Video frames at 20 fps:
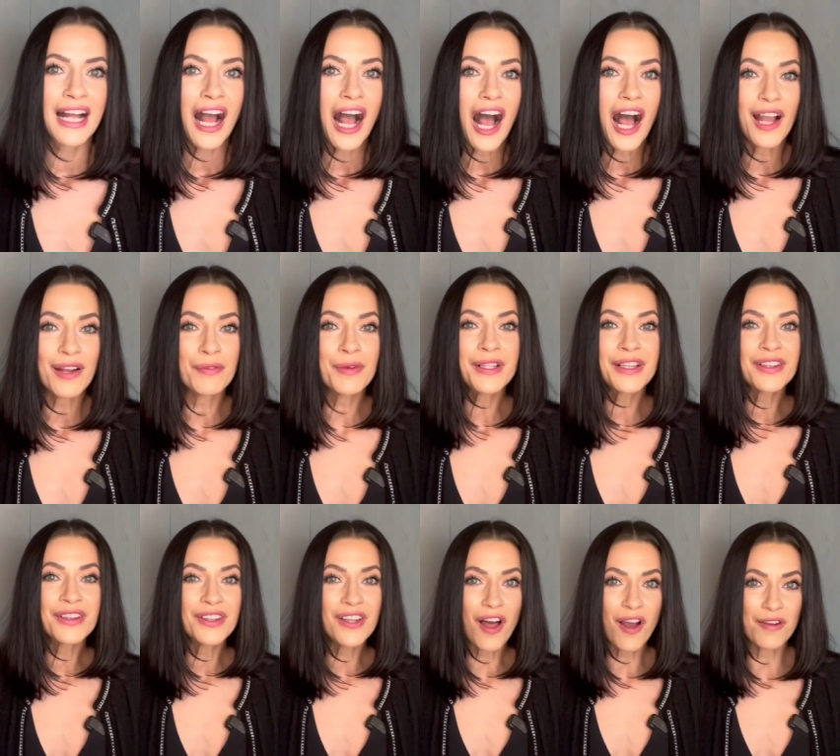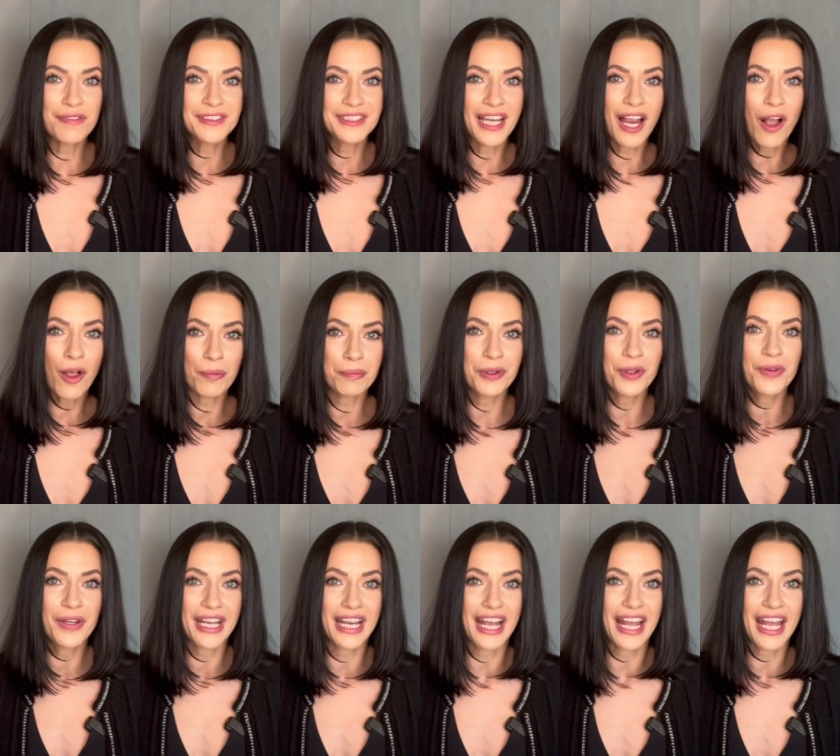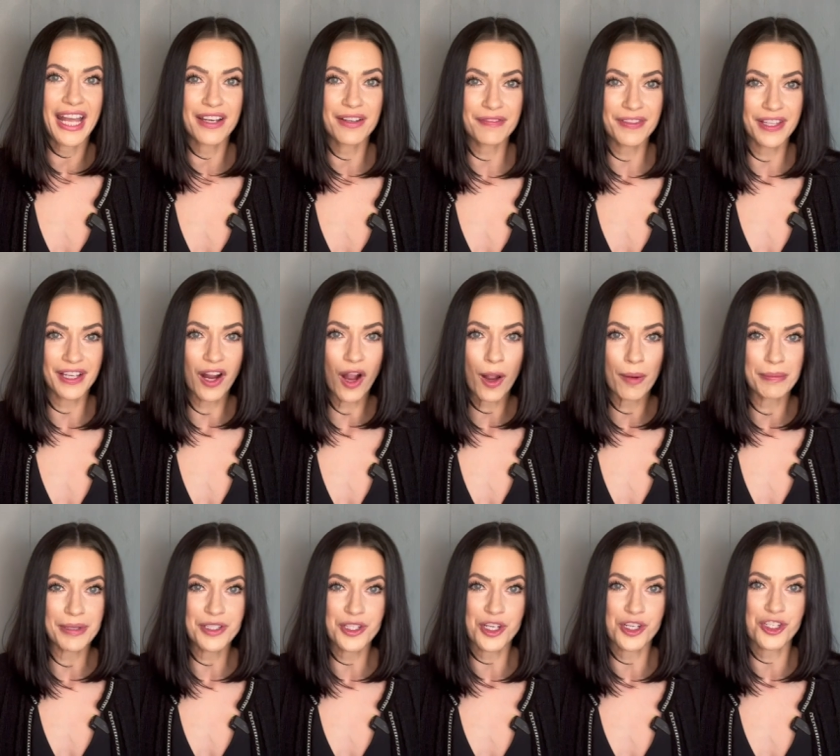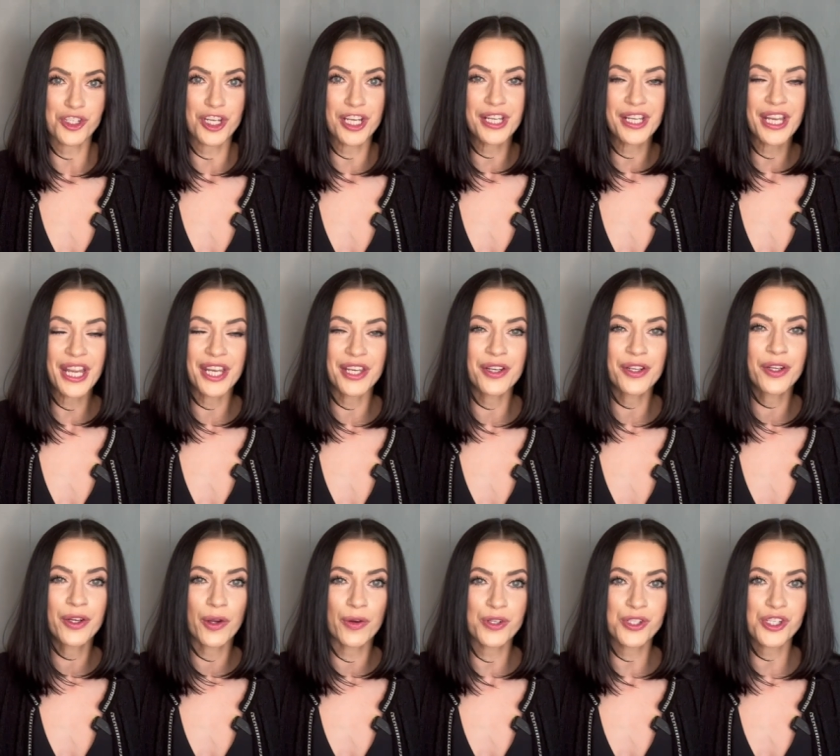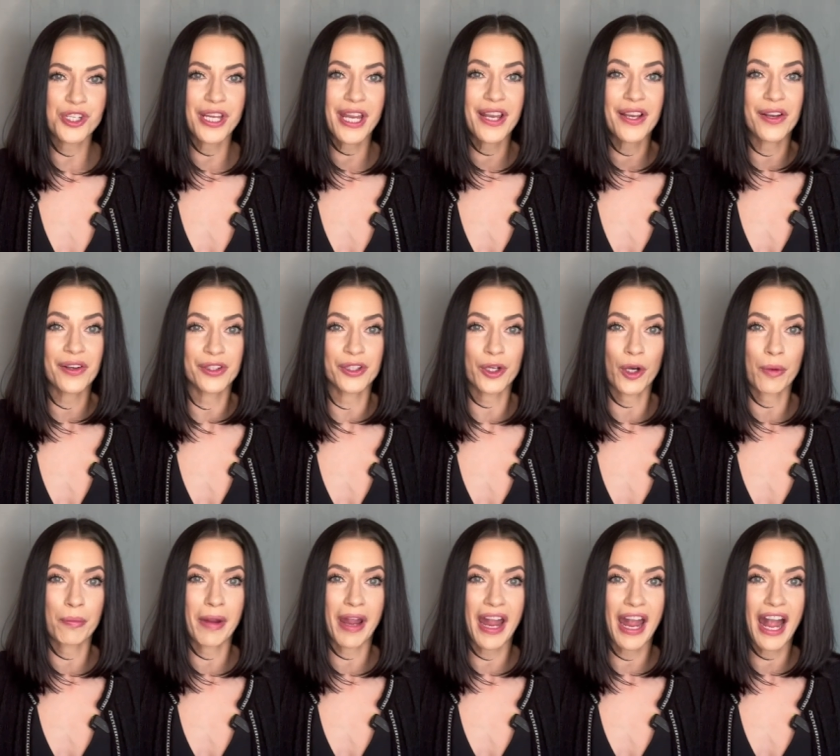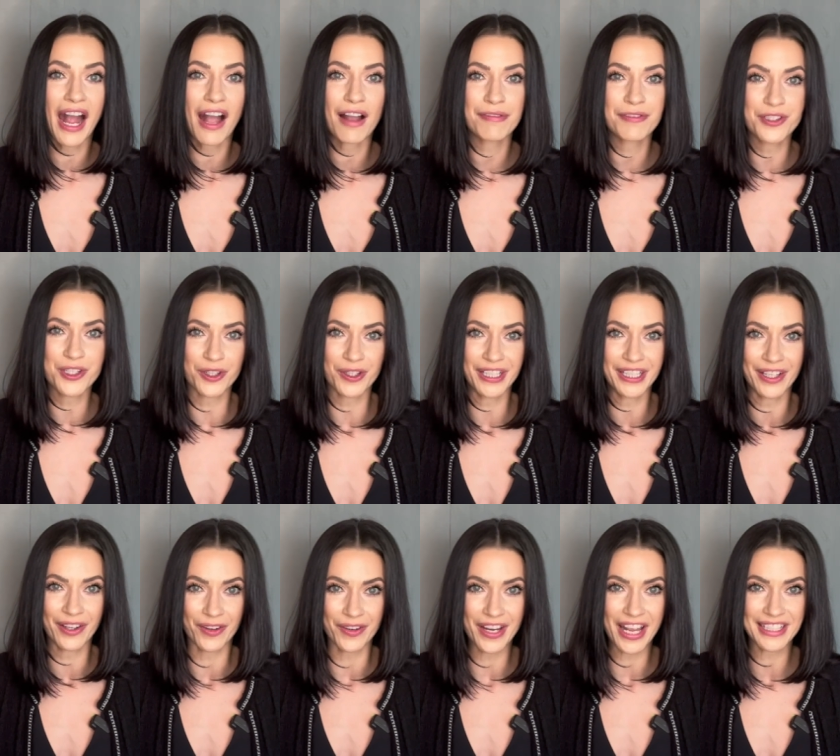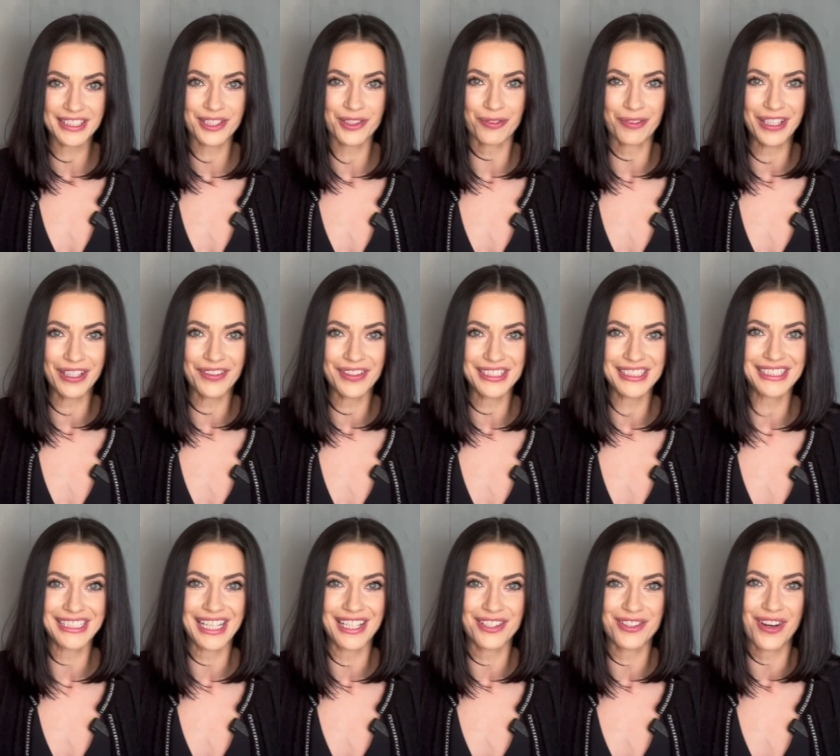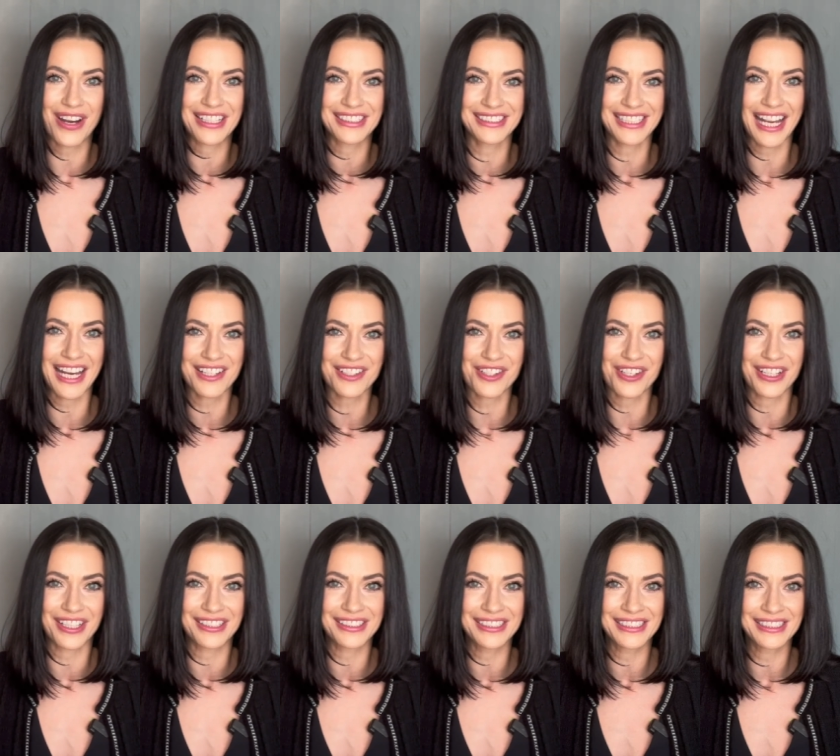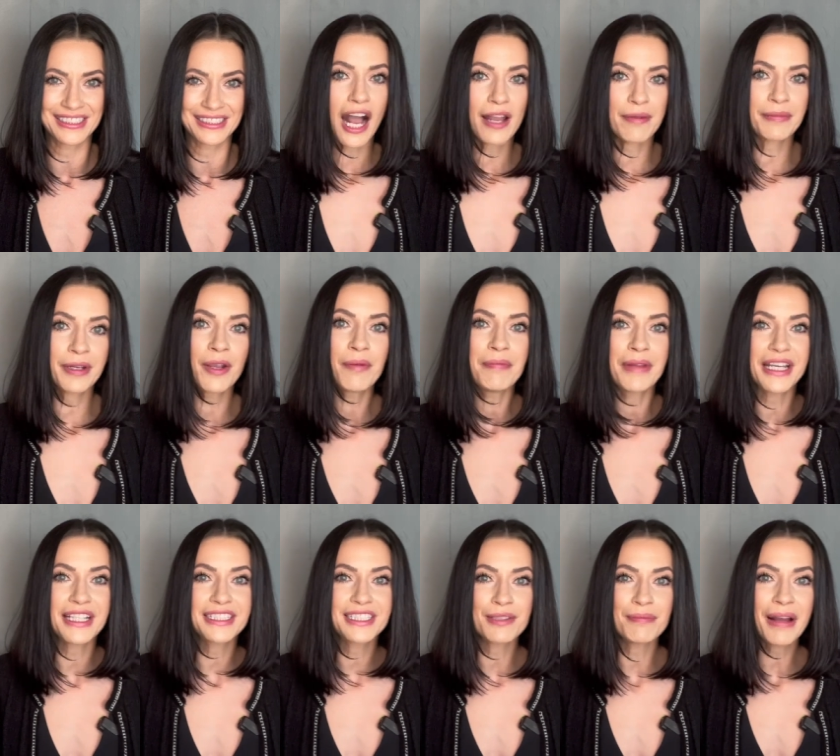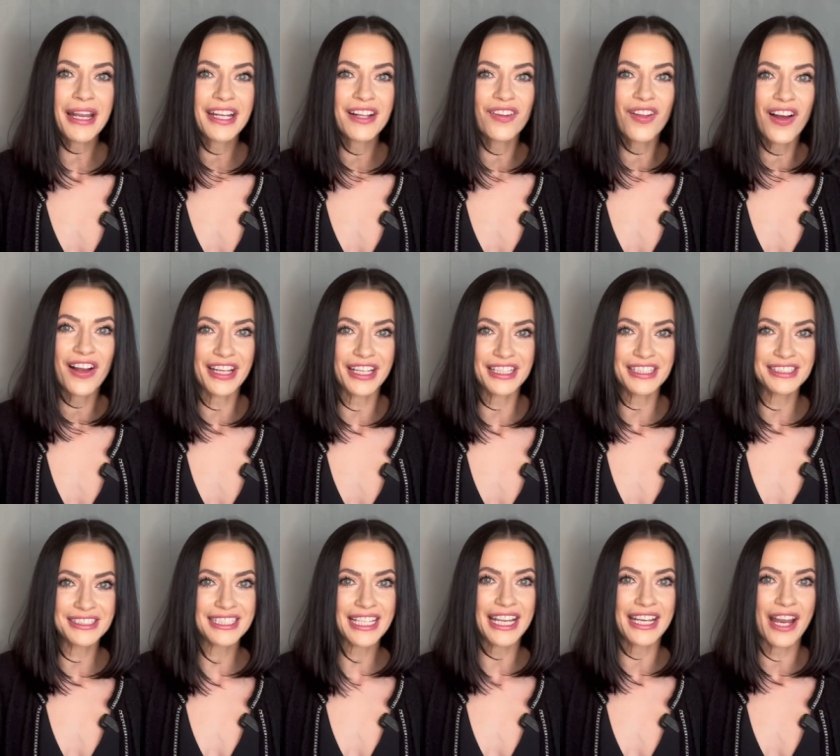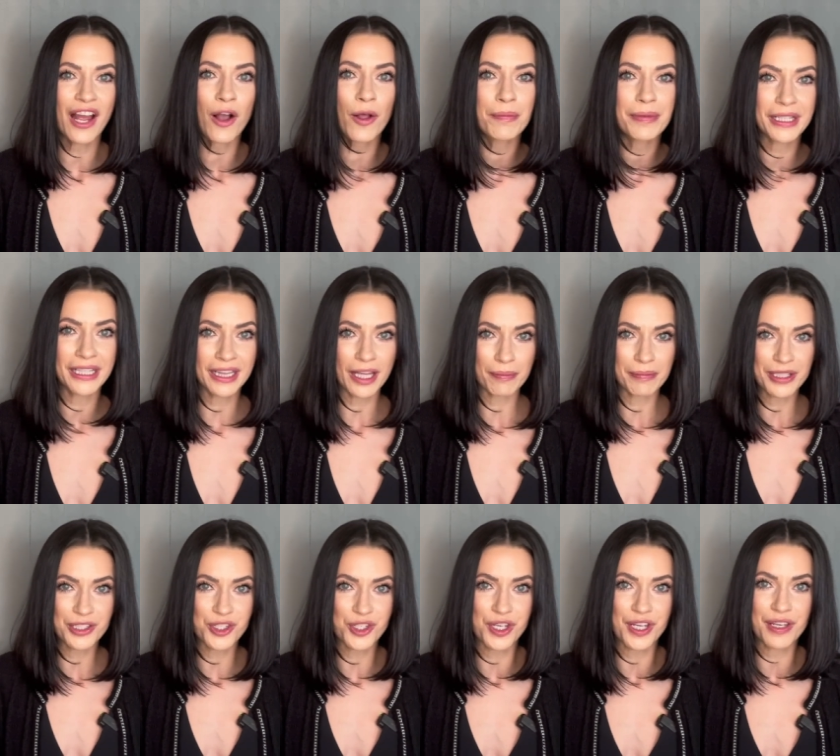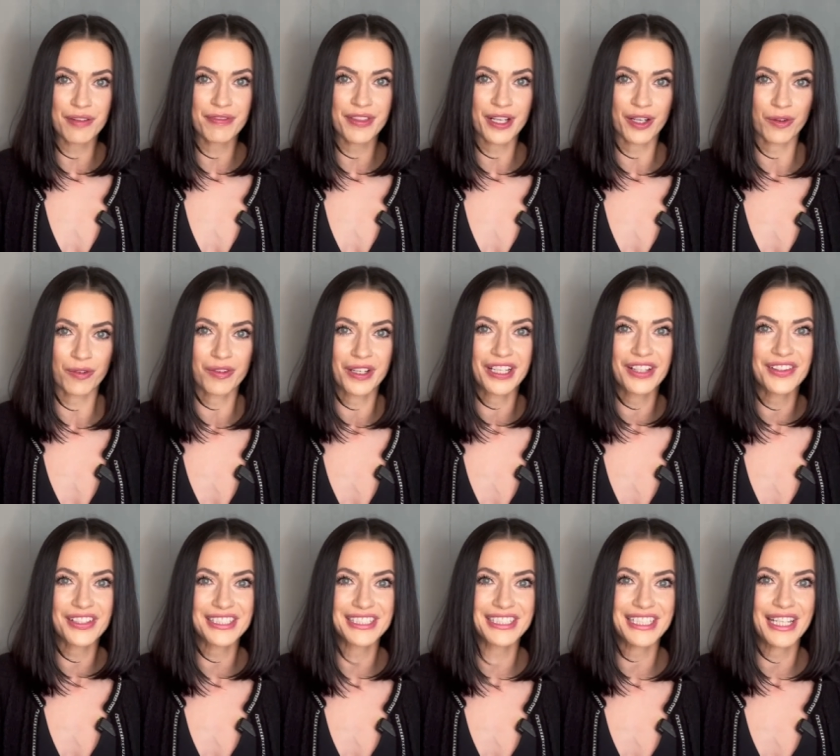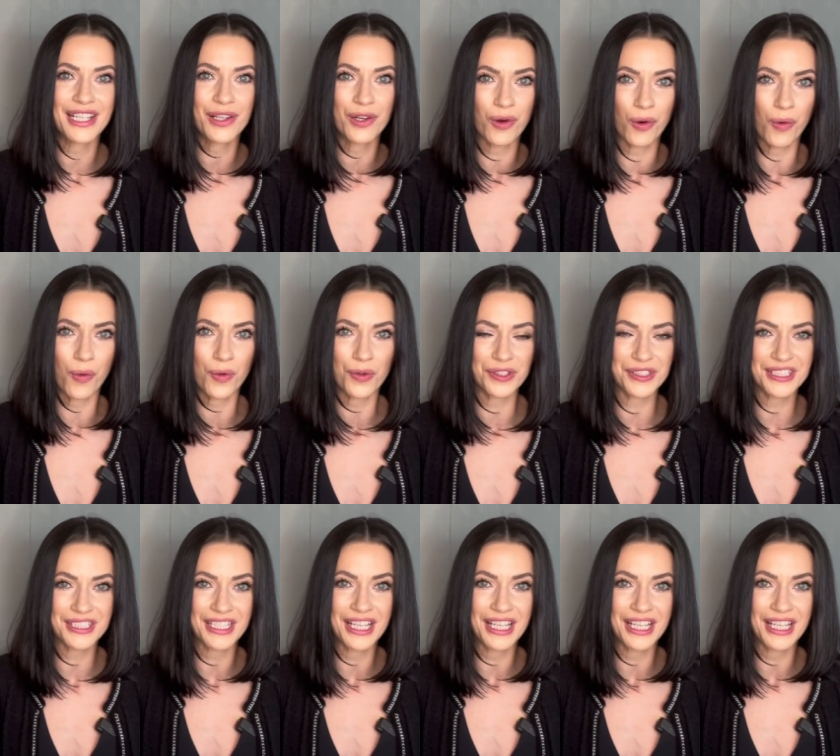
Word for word: I would love to help you get ahead of the competition and negotiate on your behalf during your next real estate transaction. I'm committed to my clients and helping them achieve their real estate goals.